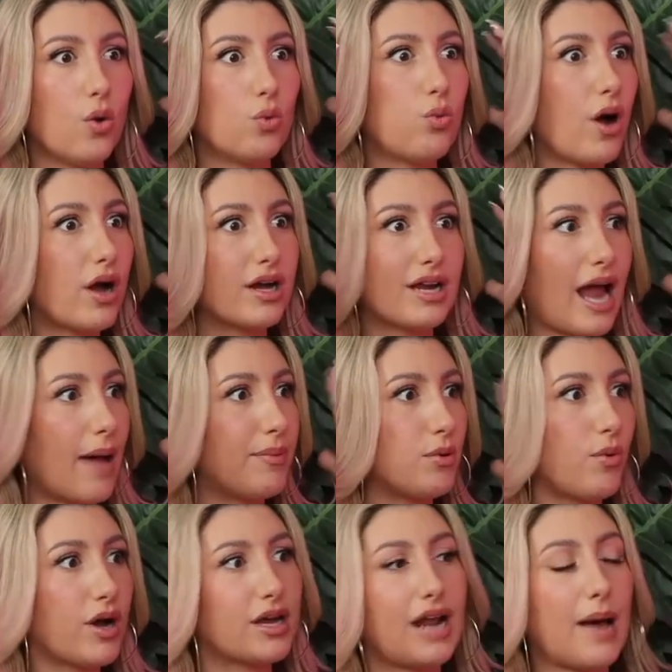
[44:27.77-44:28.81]
what could
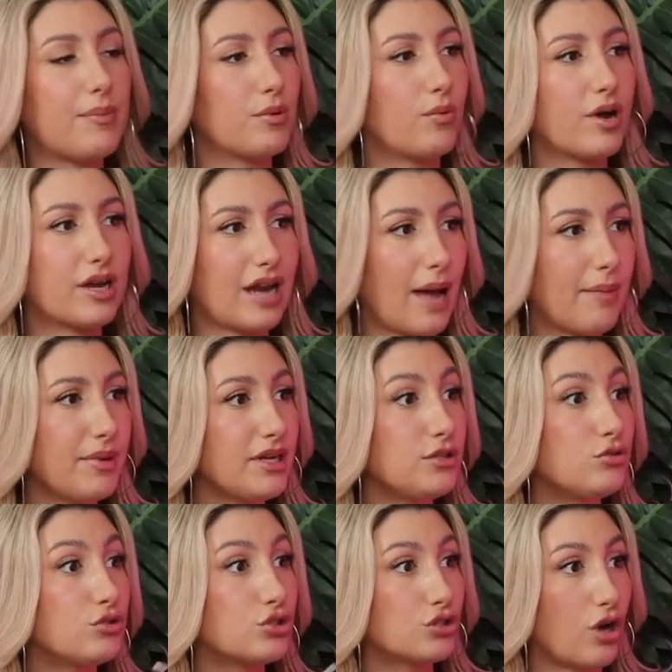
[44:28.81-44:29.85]
happen, and
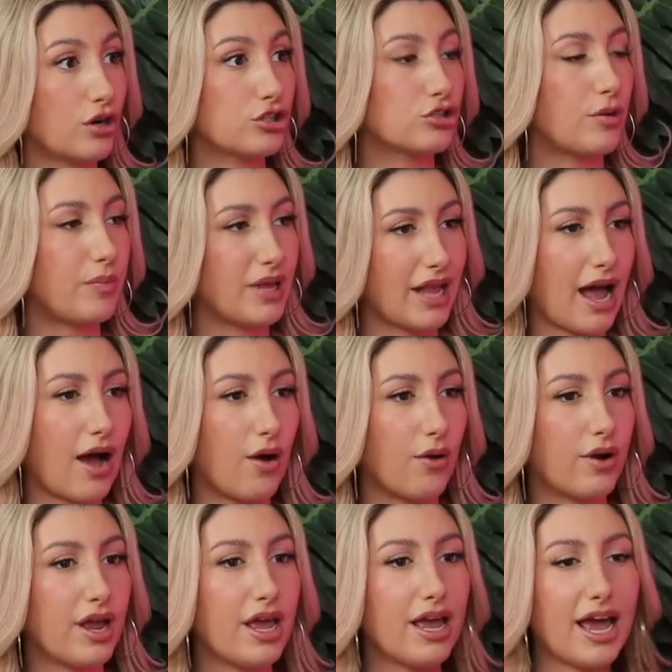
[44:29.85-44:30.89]
you start tripping out.